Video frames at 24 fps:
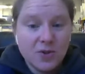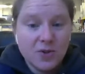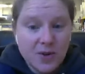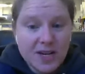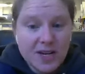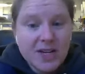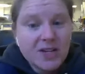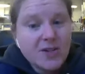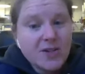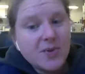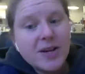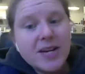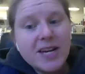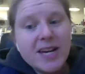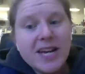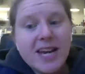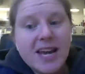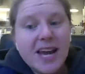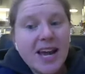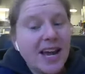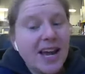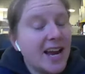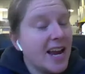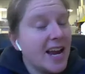
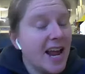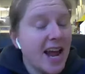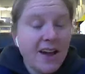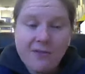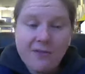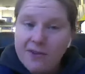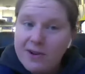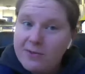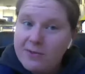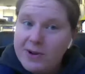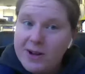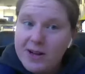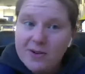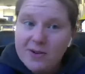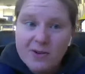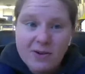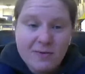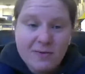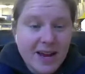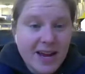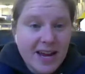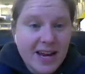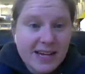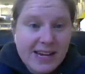2020, and everyone
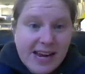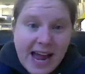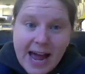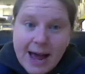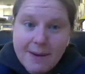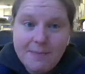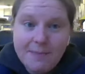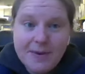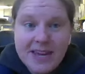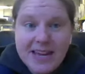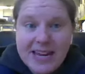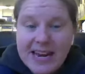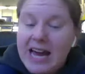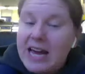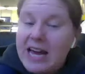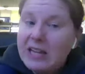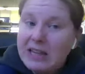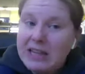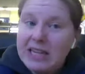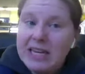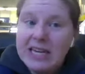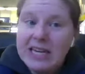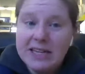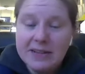remained happy and
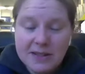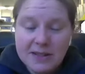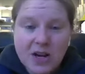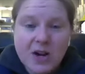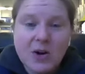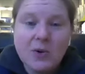healthy.